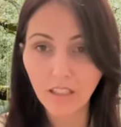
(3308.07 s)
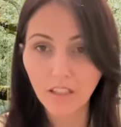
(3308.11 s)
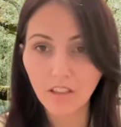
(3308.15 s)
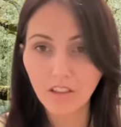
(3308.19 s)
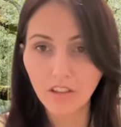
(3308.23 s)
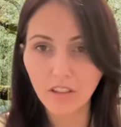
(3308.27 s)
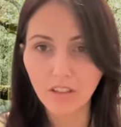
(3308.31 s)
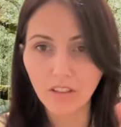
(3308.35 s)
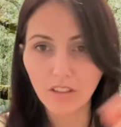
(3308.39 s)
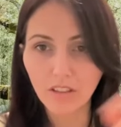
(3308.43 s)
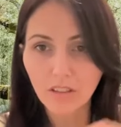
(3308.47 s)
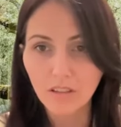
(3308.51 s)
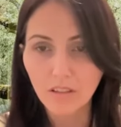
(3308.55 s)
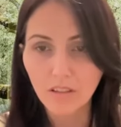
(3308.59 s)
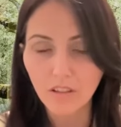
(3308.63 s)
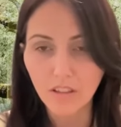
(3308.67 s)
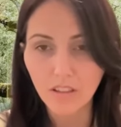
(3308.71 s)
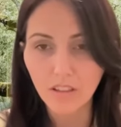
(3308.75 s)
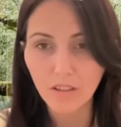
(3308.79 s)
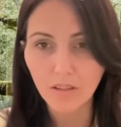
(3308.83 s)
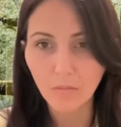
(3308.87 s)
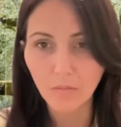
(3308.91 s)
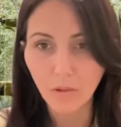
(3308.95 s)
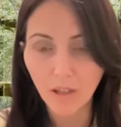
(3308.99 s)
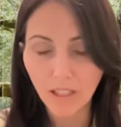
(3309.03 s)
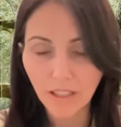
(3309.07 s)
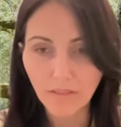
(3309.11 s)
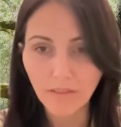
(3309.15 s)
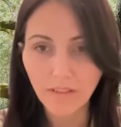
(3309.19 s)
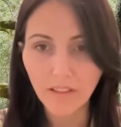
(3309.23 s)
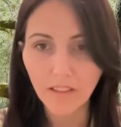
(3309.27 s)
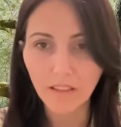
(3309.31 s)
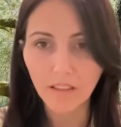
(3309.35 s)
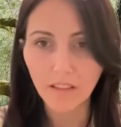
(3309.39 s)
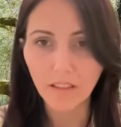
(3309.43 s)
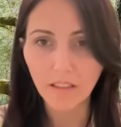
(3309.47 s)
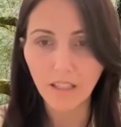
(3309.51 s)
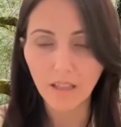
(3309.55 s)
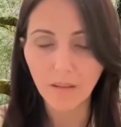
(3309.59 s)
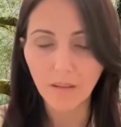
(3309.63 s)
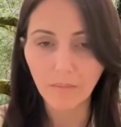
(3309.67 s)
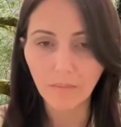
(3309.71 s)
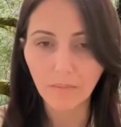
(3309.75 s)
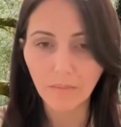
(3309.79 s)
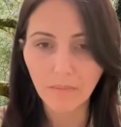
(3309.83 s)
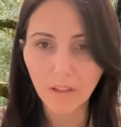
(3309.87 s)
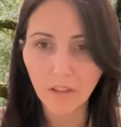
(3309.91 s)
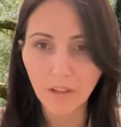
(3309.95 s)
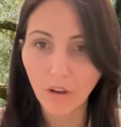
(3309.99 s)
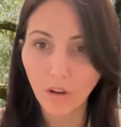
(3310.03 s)
she's one of
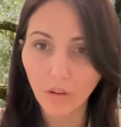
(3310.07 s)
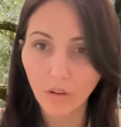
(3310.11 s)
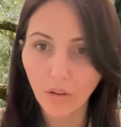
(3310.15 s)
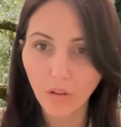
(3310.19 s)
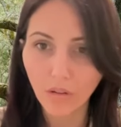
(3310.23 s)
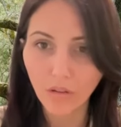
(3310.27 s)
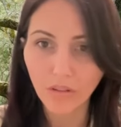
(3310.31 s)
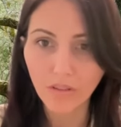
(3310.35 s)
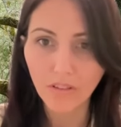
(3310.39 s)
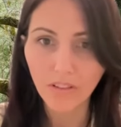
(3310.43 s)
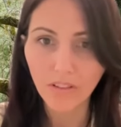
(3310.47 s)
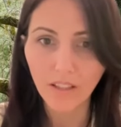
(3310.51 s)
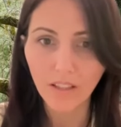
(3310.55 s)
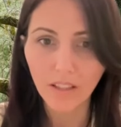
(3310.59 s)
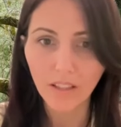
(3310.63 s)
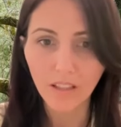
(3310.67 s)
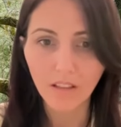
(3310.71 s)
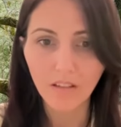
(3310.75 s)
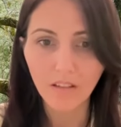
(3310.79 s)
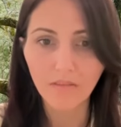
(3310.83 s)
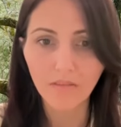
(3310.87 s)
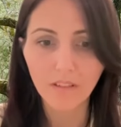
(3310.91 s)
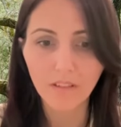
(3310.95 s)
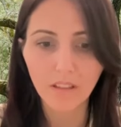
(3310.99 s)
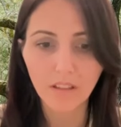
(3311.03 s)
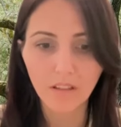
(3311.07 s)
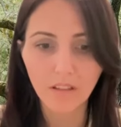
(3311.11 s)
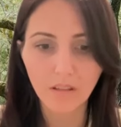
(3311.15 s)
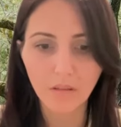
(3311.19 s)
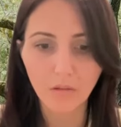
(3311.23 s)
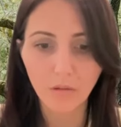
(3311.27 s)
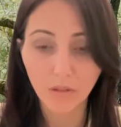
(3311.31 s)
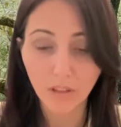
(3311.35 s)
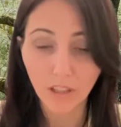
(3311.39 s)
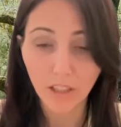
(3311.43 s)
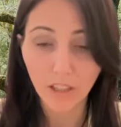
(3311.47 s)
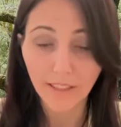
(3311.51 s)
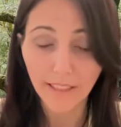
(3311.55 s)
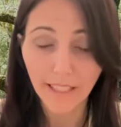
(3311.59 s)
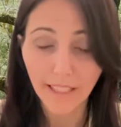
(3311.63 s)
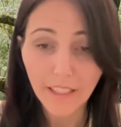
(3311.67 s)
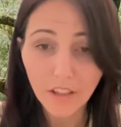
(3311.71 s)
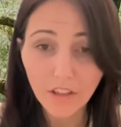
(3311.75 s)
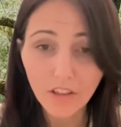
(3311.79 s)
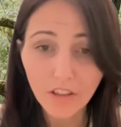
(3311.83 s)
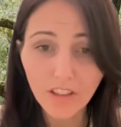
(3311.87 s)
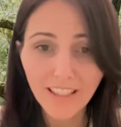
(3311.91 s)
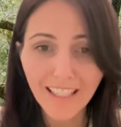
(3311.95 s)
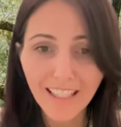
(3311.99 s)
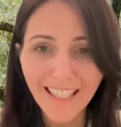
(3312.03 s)
the co-owners, I think, of the
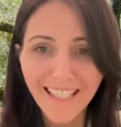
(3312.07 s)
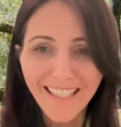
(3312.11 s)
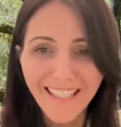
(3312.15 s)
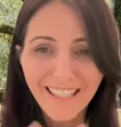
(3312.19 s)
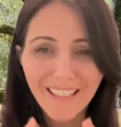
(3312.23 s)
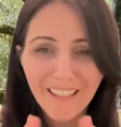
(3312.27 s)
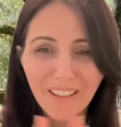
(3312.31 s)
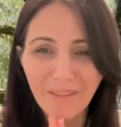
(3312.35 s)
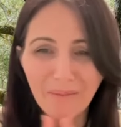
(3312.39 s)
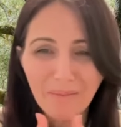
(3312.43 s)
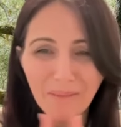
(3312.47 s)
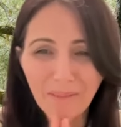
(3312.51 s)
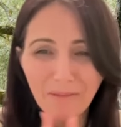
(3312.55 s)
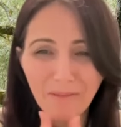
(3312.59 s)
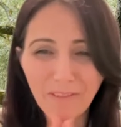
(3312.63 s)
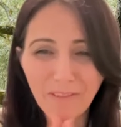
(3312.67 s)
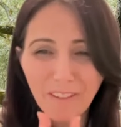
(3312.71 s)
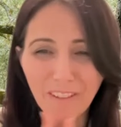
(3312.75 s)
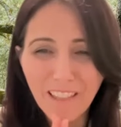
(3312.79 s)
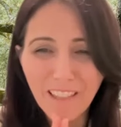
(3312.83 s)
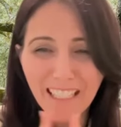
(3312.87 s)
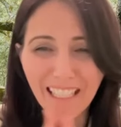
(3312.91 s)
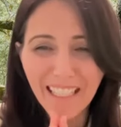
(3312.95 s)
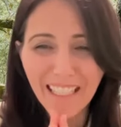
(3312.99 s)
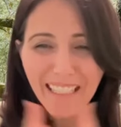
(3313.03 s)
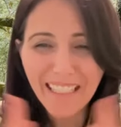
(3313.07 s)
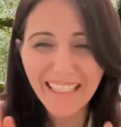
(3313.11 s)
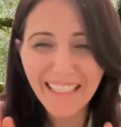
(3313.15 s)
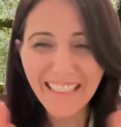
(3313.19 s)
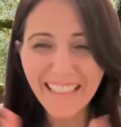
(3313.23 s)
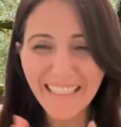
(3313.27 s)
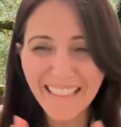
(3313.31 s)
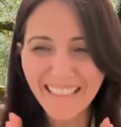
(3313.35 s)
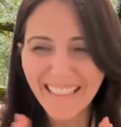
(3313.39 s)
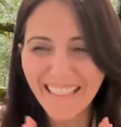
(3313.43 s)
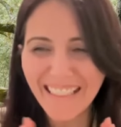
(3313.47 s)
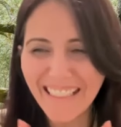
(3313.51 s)
organization. So I've been very lucky